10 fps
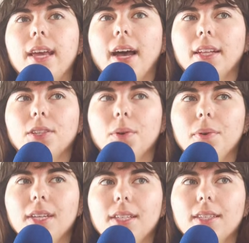Yeah, it's
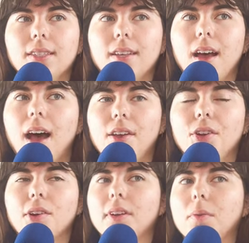always
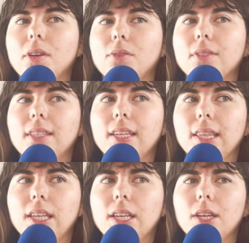unnerving when you see
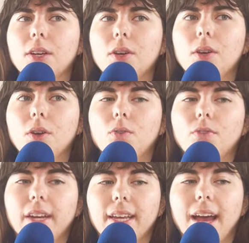the
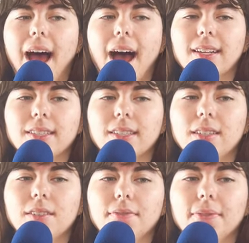
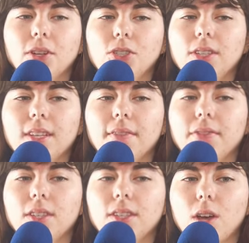recast versions of
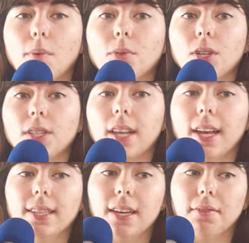the sculptures
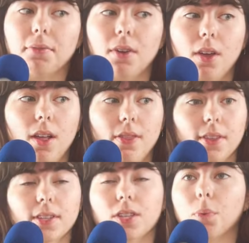as if
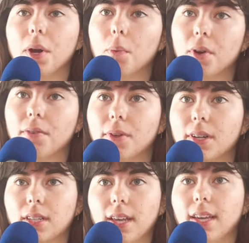this is what it would have
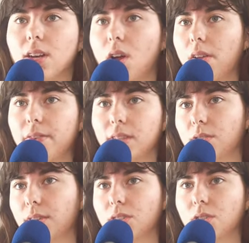looked like in all of its
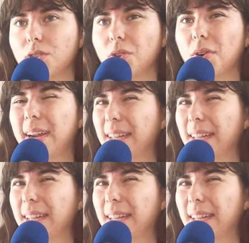original glory.